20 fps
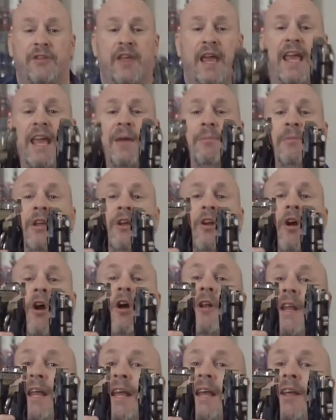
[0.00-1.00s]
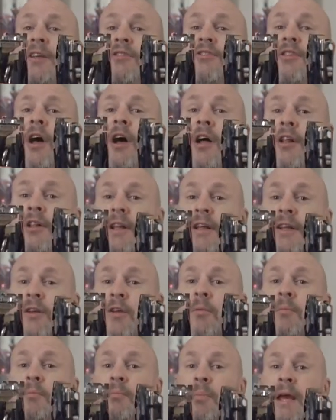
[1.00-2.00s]
the AMD card is a
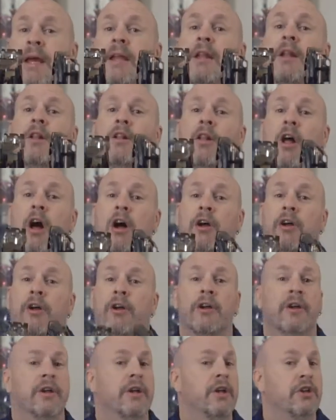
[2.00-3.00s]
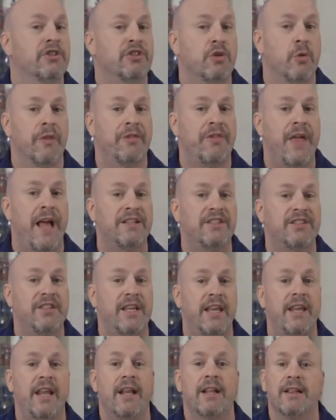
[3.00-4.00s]
little bit longer. So with that
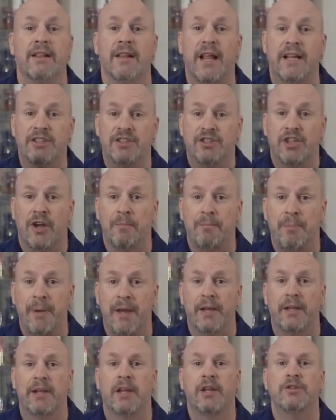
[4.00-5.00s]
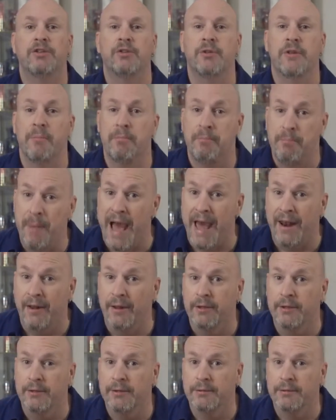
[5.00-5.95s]
said, let's jump in to the battle.